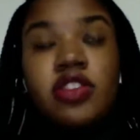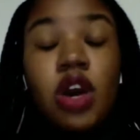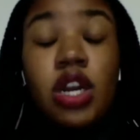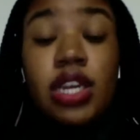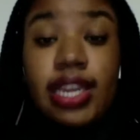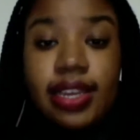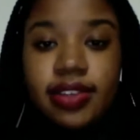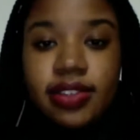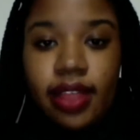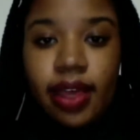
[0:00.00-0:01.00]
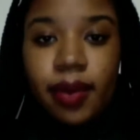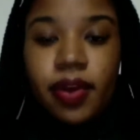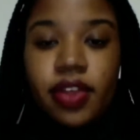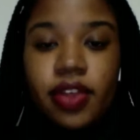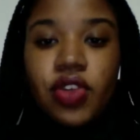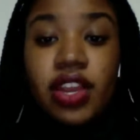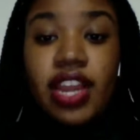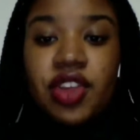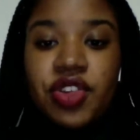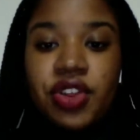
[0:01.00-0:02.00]
on the English language in
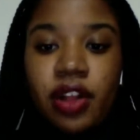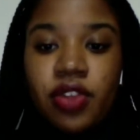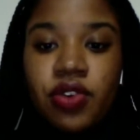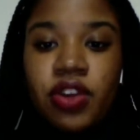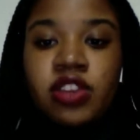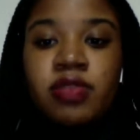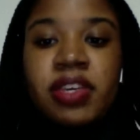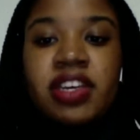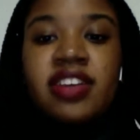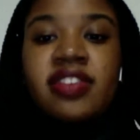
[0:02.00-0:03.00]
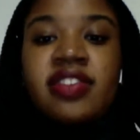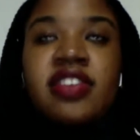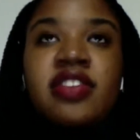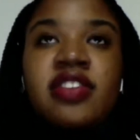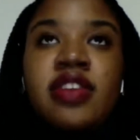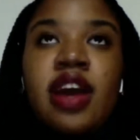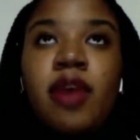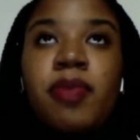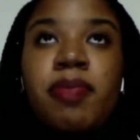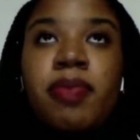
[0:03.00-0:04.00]
Asian countries because this is
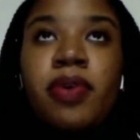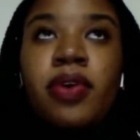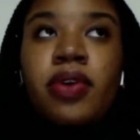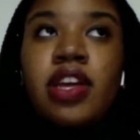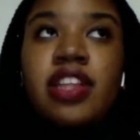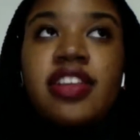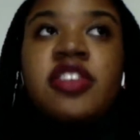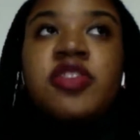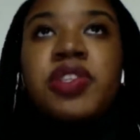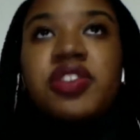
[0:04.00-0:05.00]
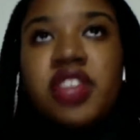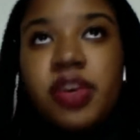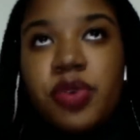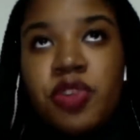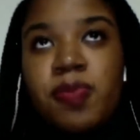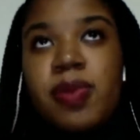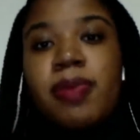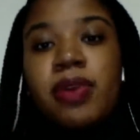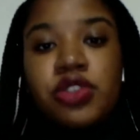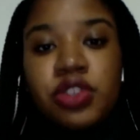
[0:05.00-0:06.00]
what distinguishes people
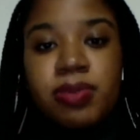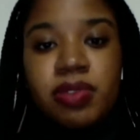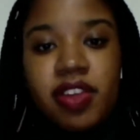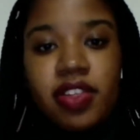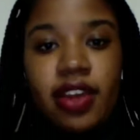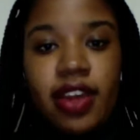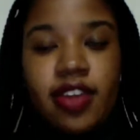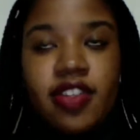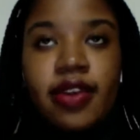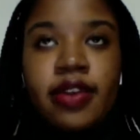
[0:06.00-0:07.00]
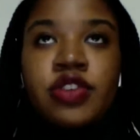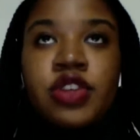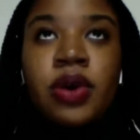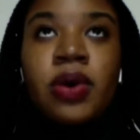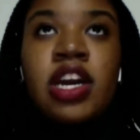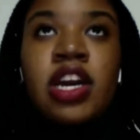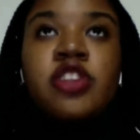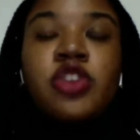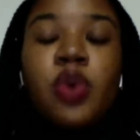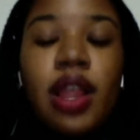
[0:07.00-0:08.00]
in terms of education. So to
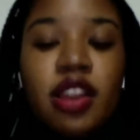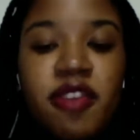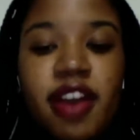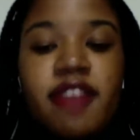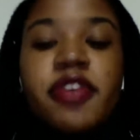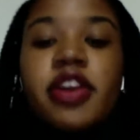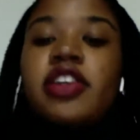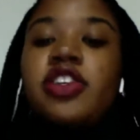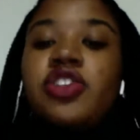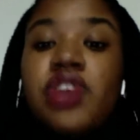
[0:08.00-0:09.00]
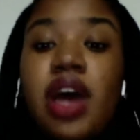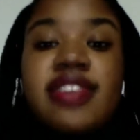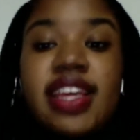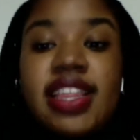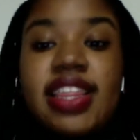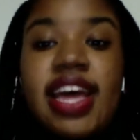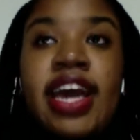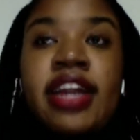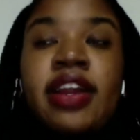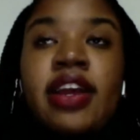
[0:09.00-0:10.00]
qualify for a good job or things
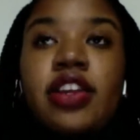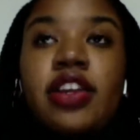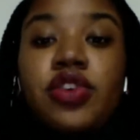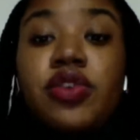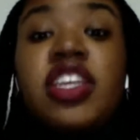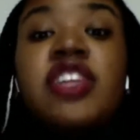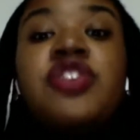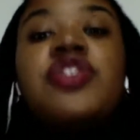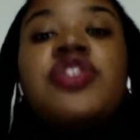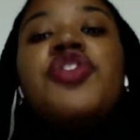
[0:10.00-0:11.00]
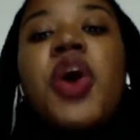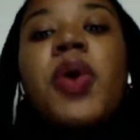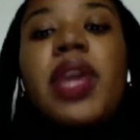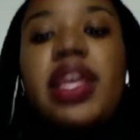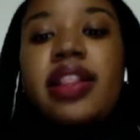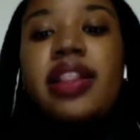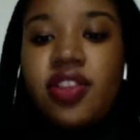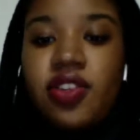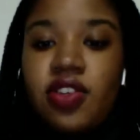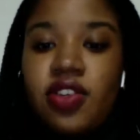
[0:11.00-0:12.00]
like that, you need to know
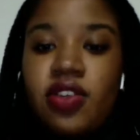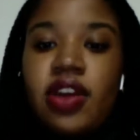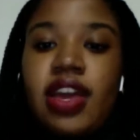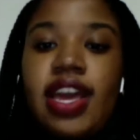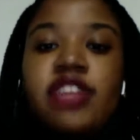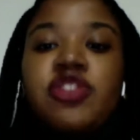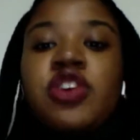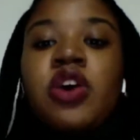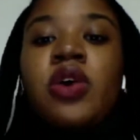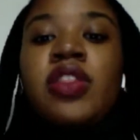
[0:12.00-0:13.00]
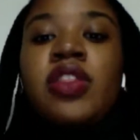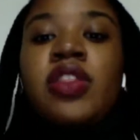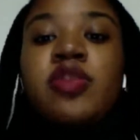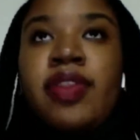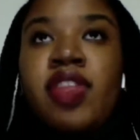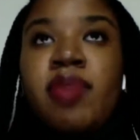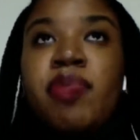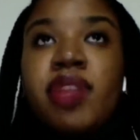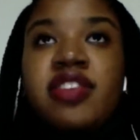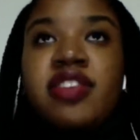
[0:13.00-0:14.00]
English. And so that's why
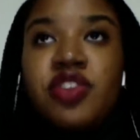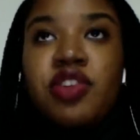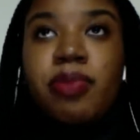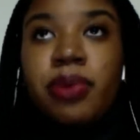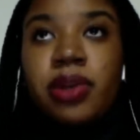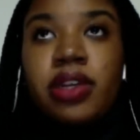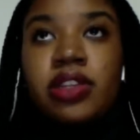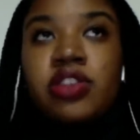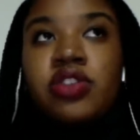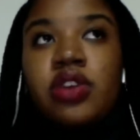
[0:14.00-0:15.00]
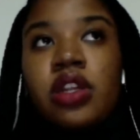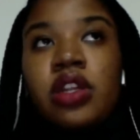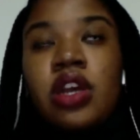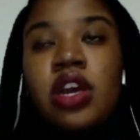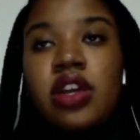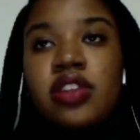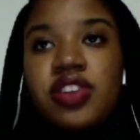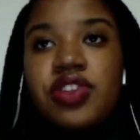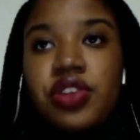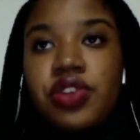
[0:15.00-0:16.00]
they place such importance on
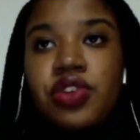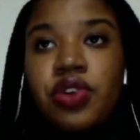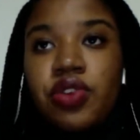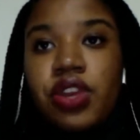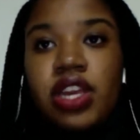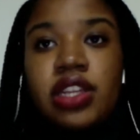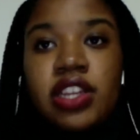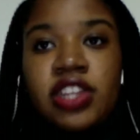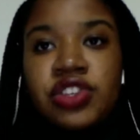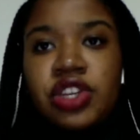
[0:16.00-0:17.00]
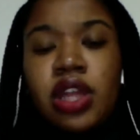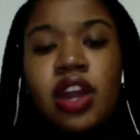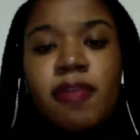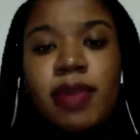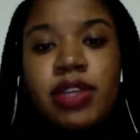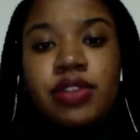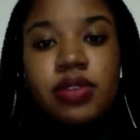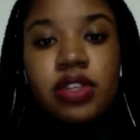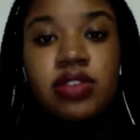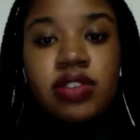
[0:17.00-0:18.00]
teaching children English. And a lot of my
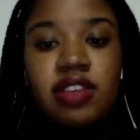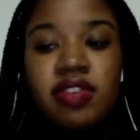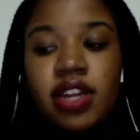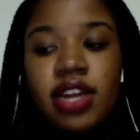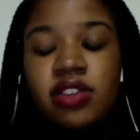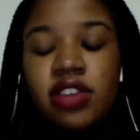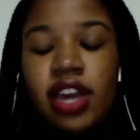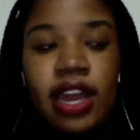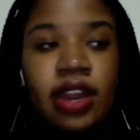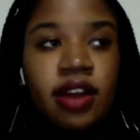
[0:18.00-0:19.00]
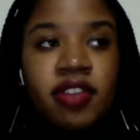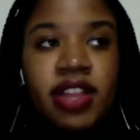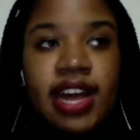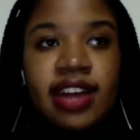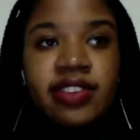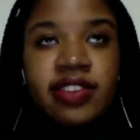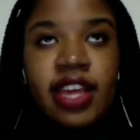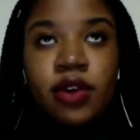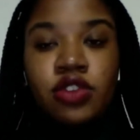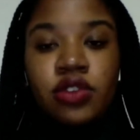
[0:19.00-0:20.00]
students, even outside of class, they go
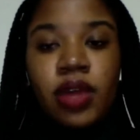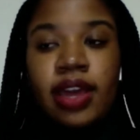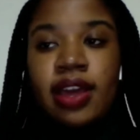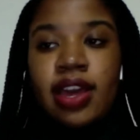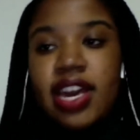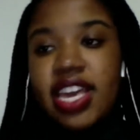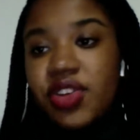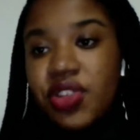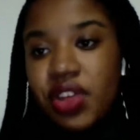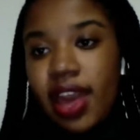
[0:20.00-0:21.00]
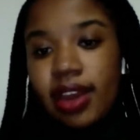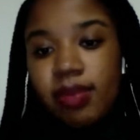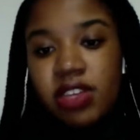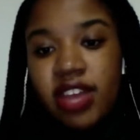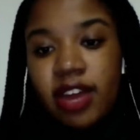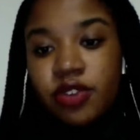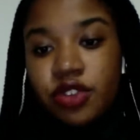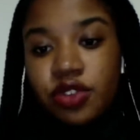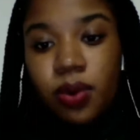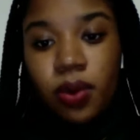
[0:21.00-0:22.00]
to like English academies after
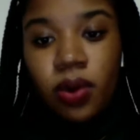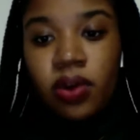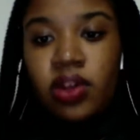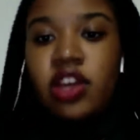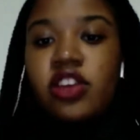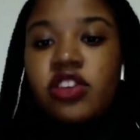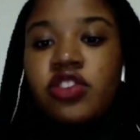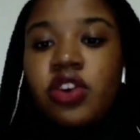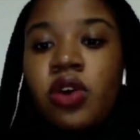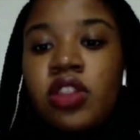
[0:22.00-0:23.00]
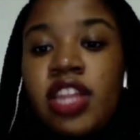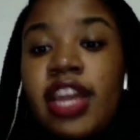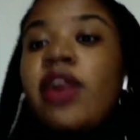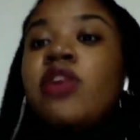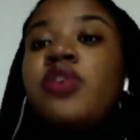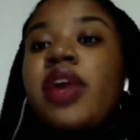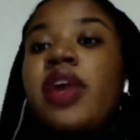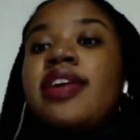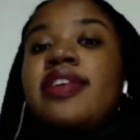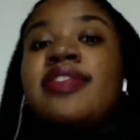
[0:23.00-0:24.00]
school. So they go to like a
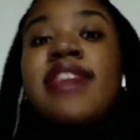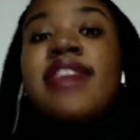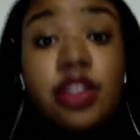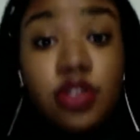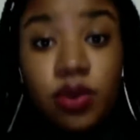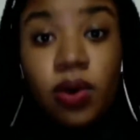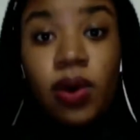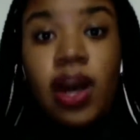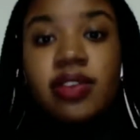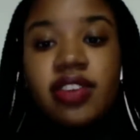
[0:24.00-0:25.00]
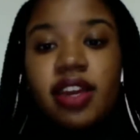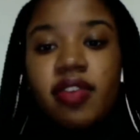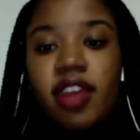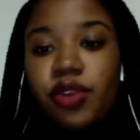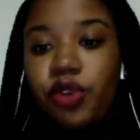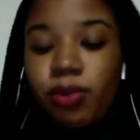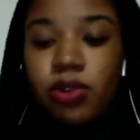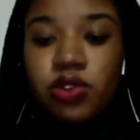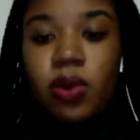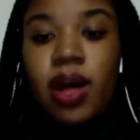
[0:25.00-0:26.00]
second school outside of like normal
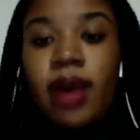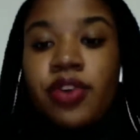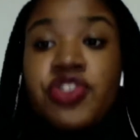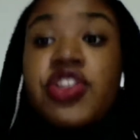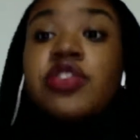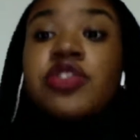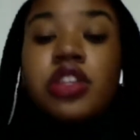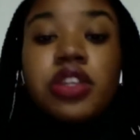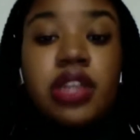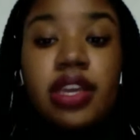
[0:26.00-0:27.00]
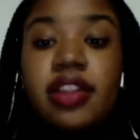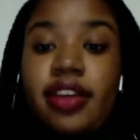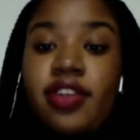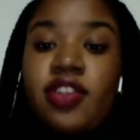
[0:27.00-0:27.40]
school hours just to learn English.